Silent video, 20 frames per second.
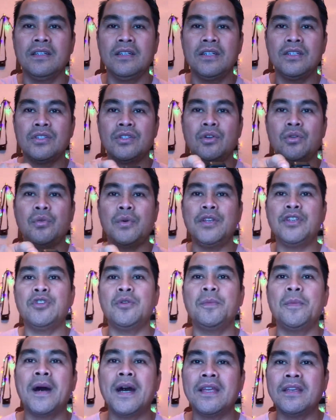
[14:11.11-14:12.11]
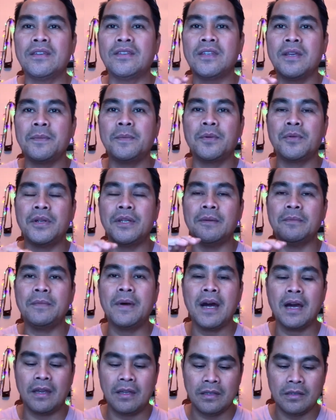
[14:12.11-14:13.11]
So when you buy a separate
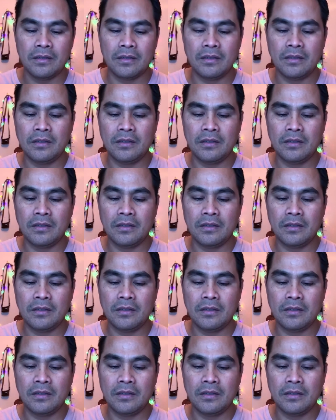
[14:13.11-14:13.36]
mic,